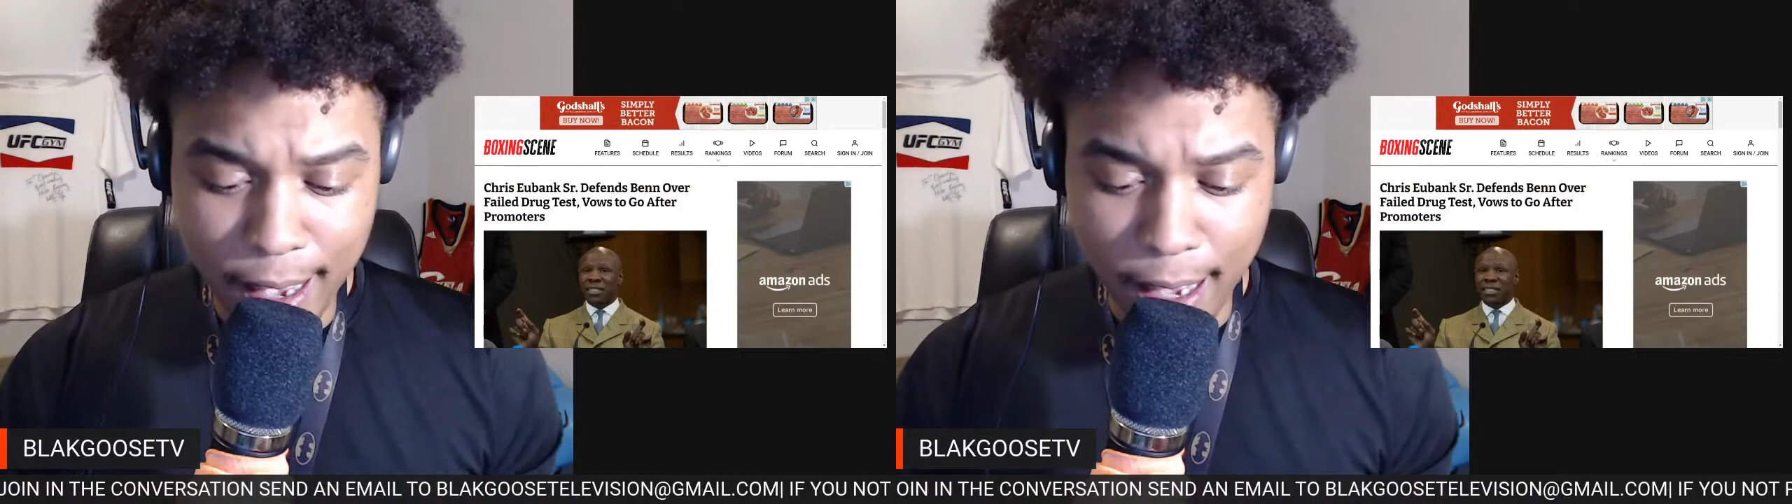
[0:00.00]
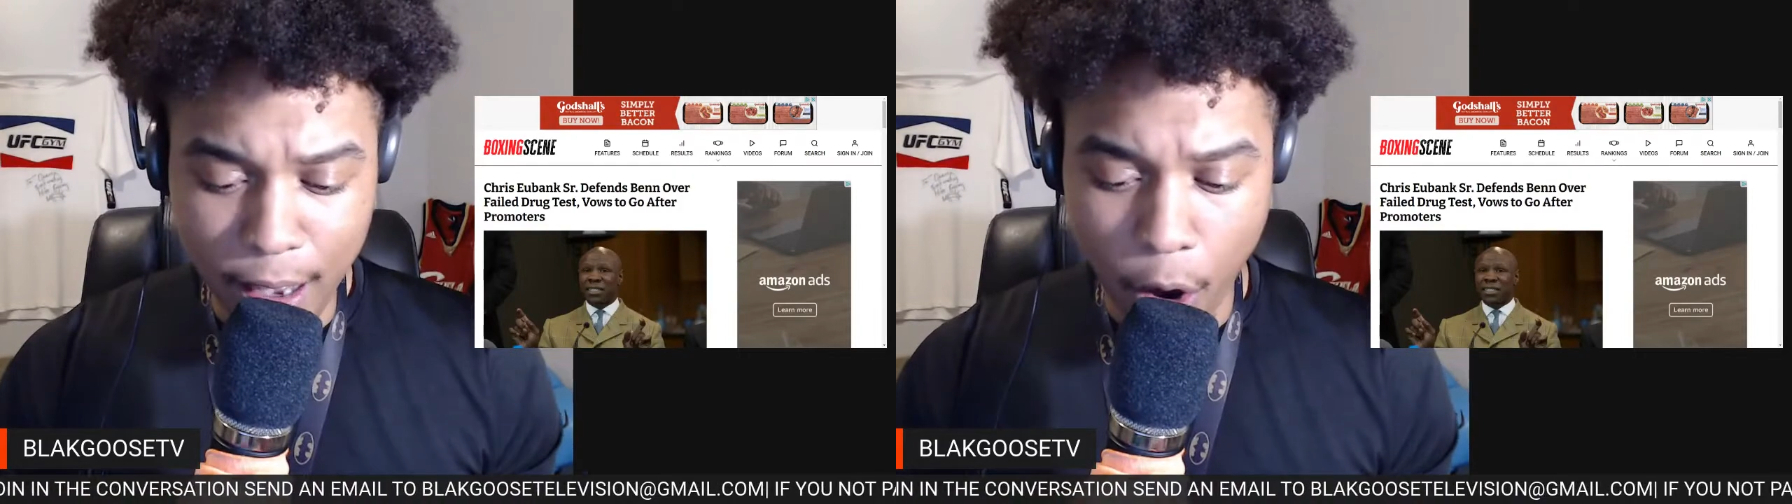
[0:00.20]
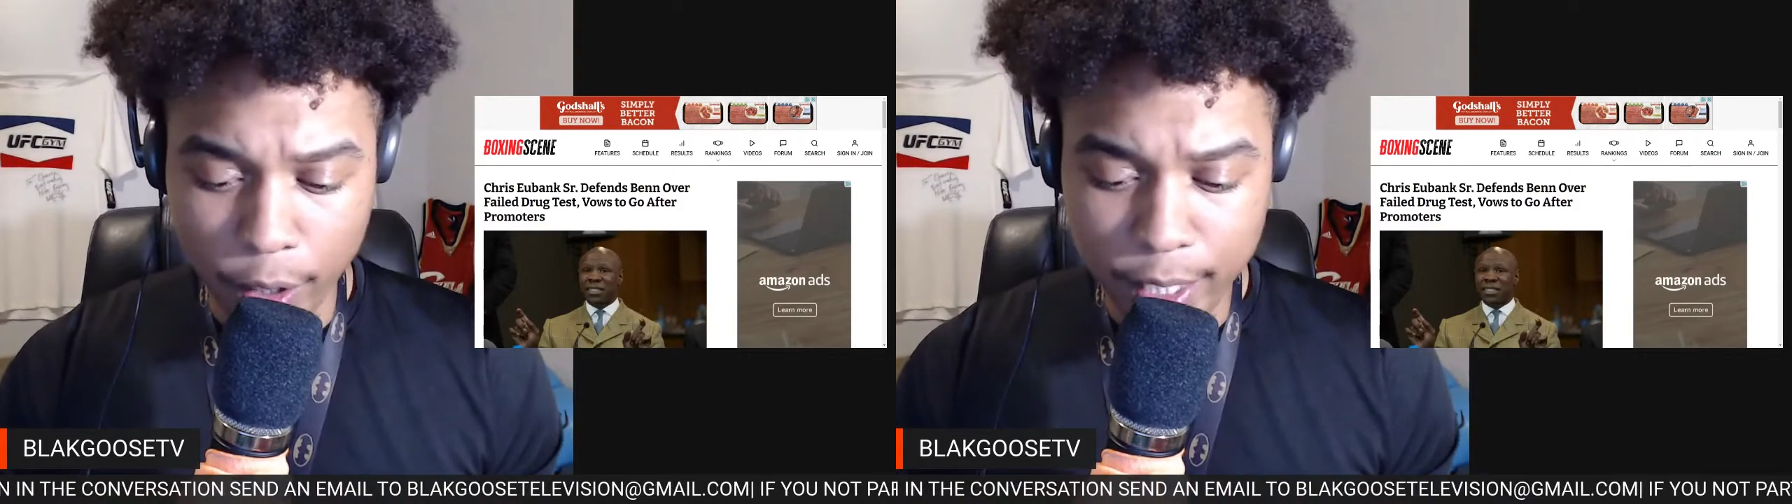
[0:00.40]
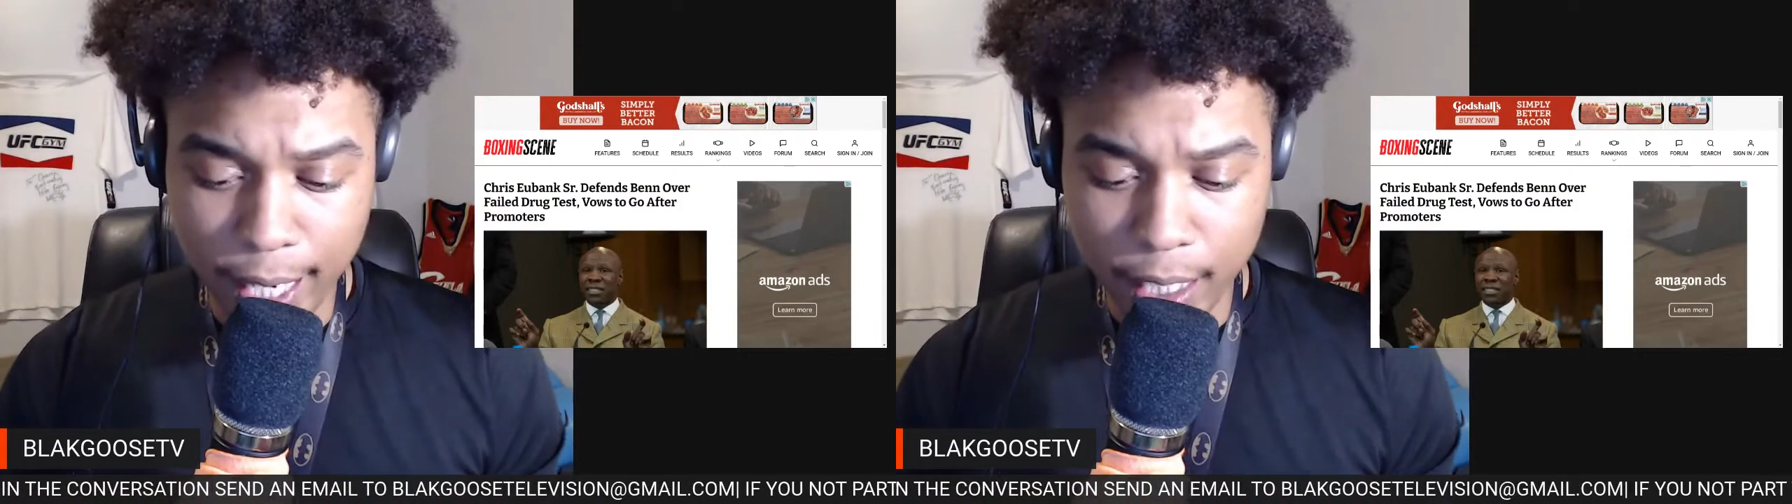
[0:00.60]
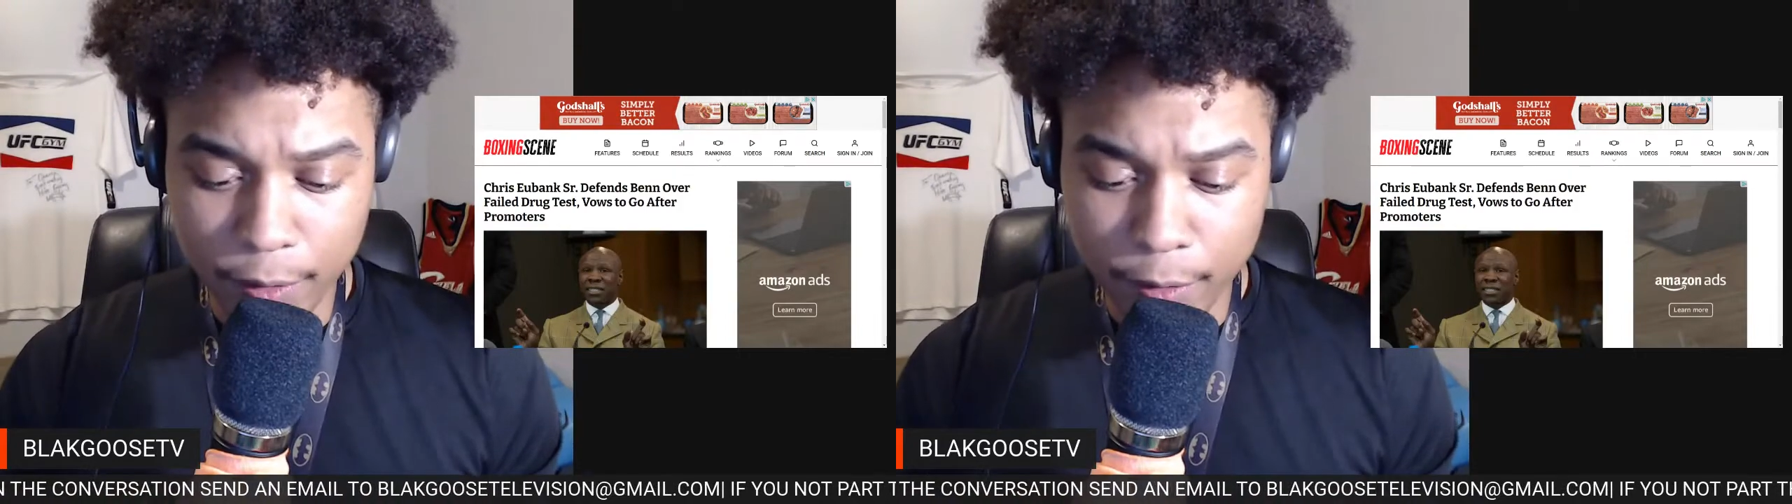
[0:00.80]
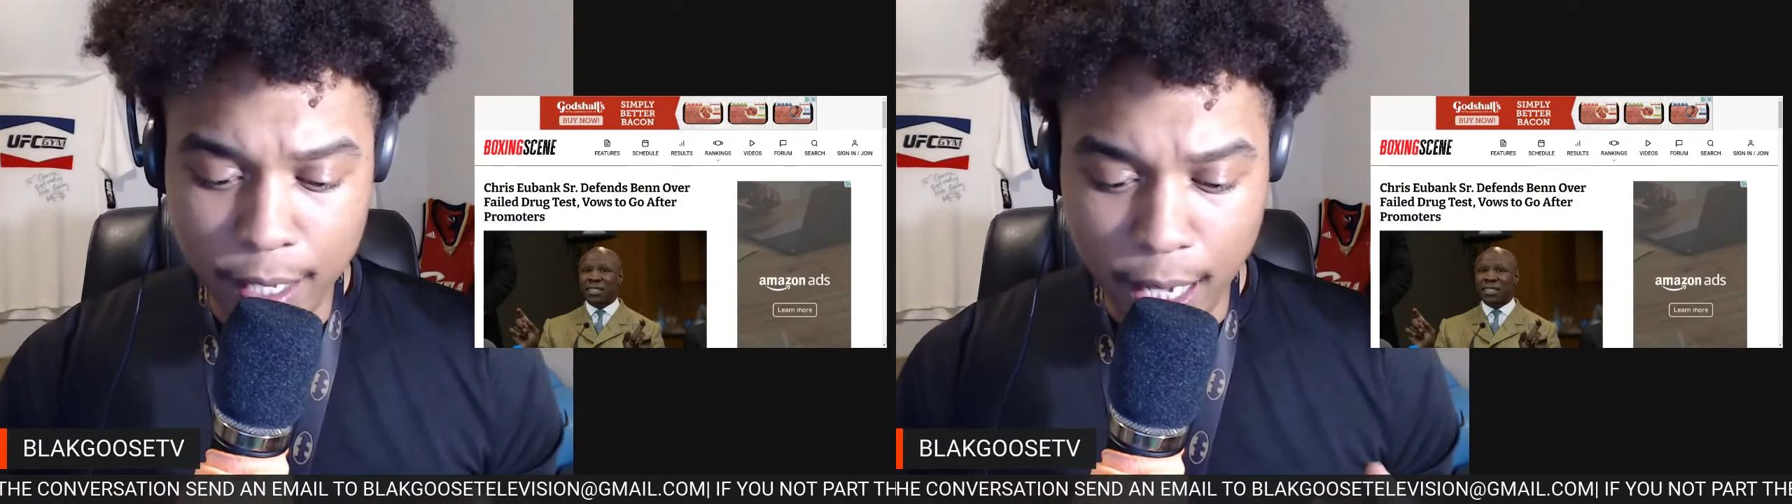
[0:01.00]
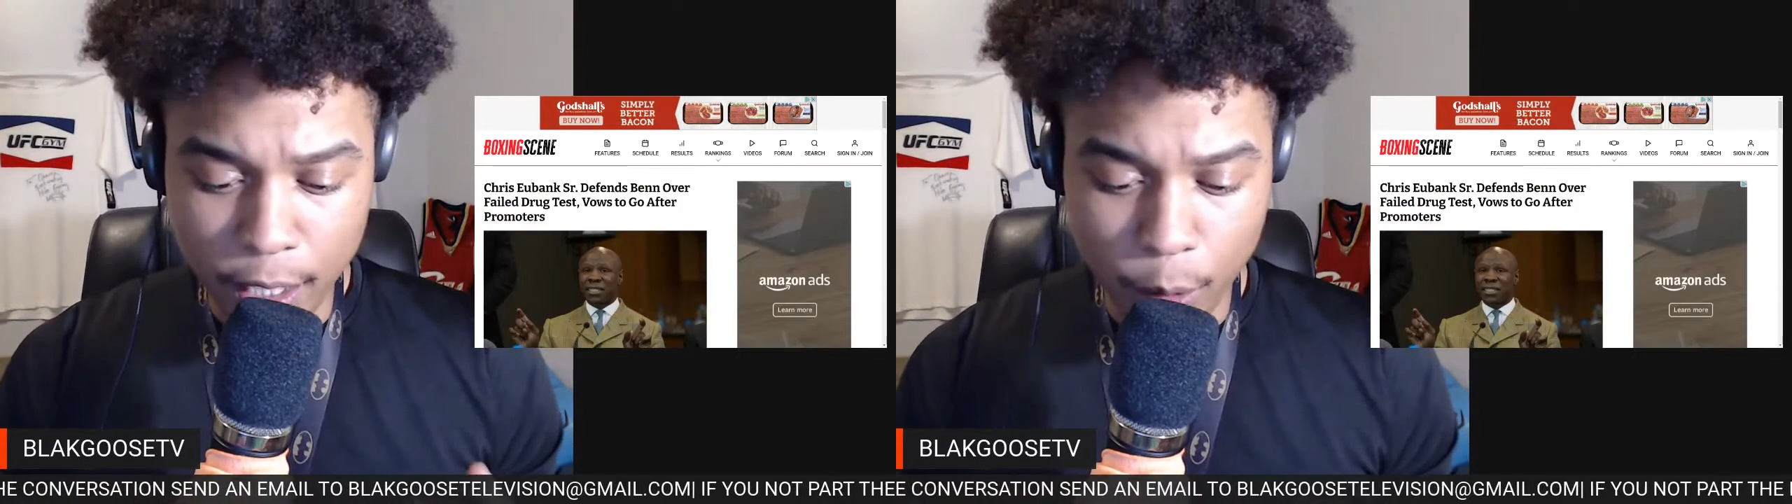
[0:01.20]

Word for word: Uh, all negative no